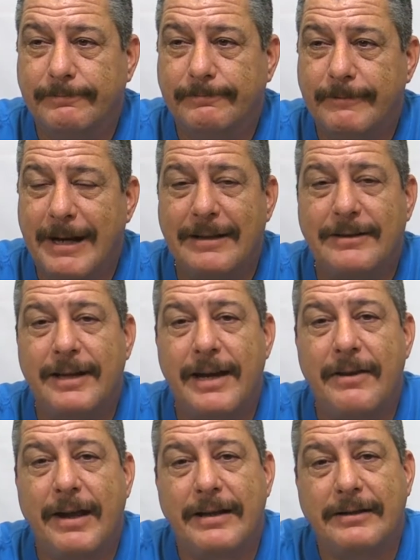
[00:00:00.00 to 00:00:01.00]
let's say
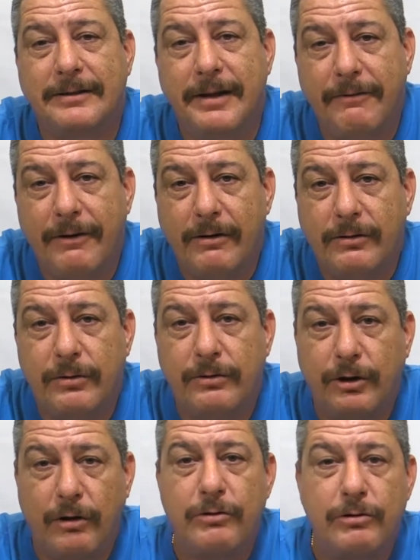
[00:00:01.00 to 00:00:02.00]
that it's difficult to
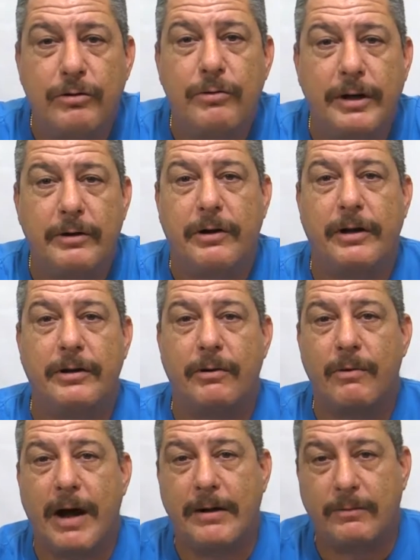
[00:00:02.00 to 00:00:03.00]
don't do it in the
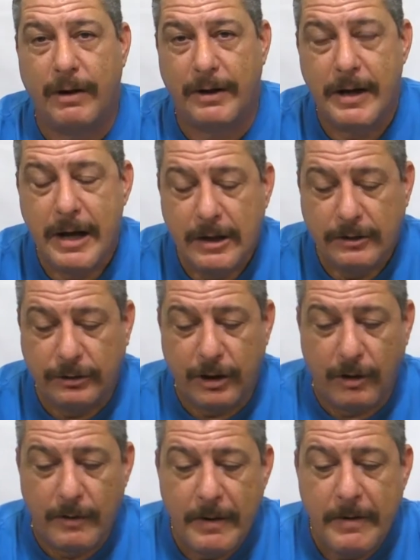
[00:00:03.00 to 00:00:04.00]
right way.
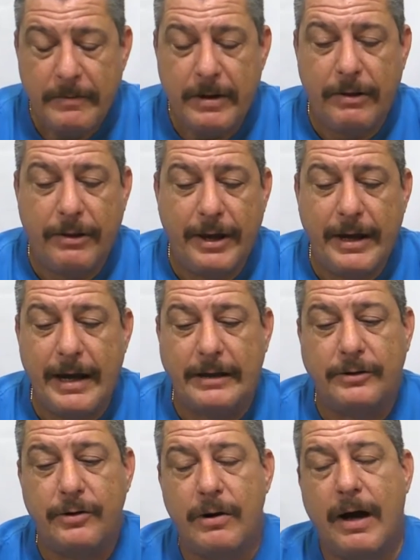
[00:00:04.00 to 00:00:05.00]
So the thing
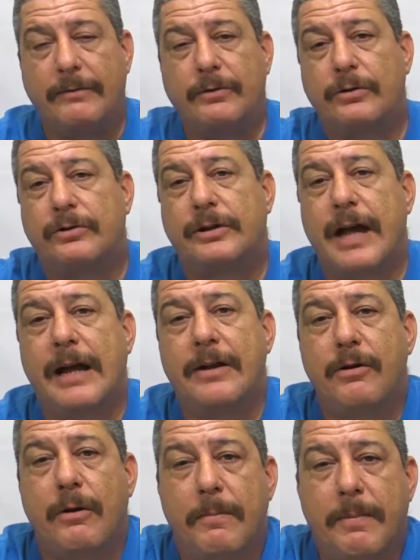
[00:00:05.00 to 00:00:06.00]
is, you have to
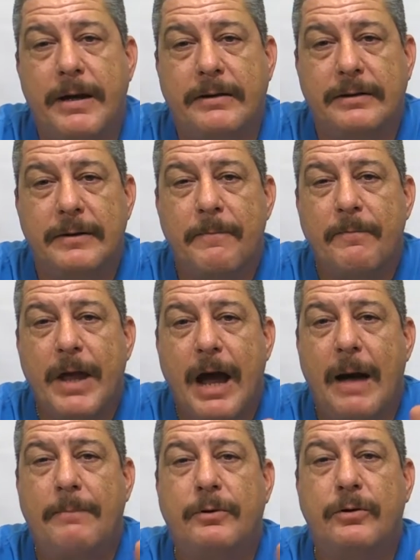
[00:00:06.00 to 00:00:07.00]
sand your piece
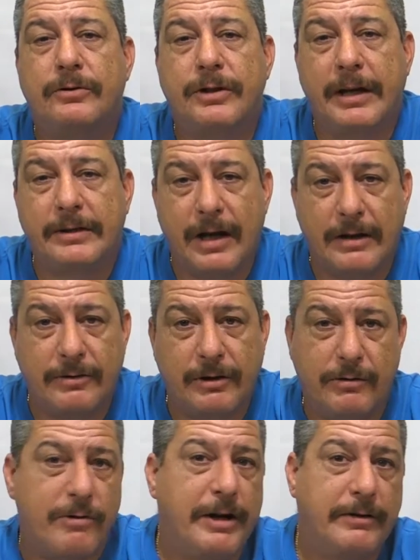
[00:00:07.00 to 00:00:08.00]
up to
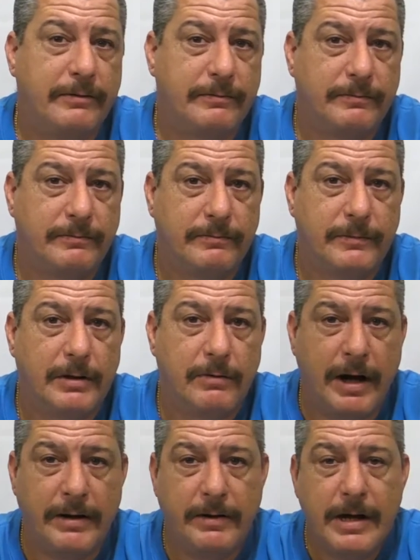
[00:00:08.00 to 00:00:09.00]
600 grit,
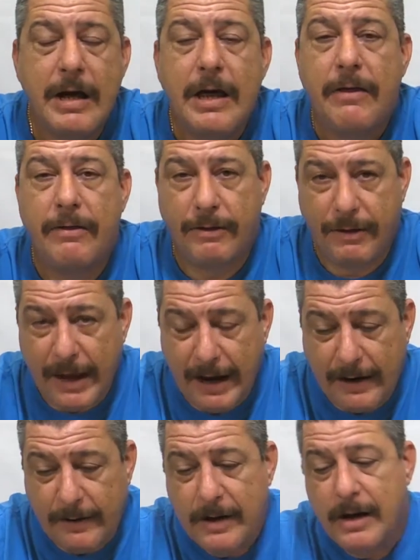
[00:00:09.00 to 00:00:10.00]
right?
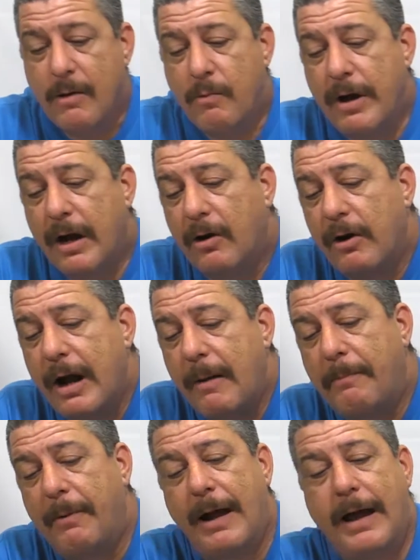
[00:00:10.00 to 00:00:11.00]
Then we are going
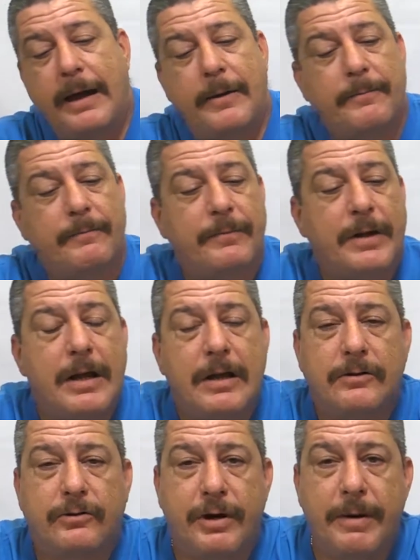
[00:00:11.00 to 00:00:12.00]
to apply
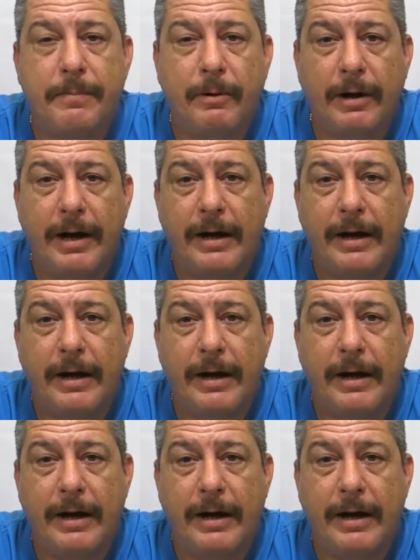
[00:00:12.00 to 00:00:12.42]
triple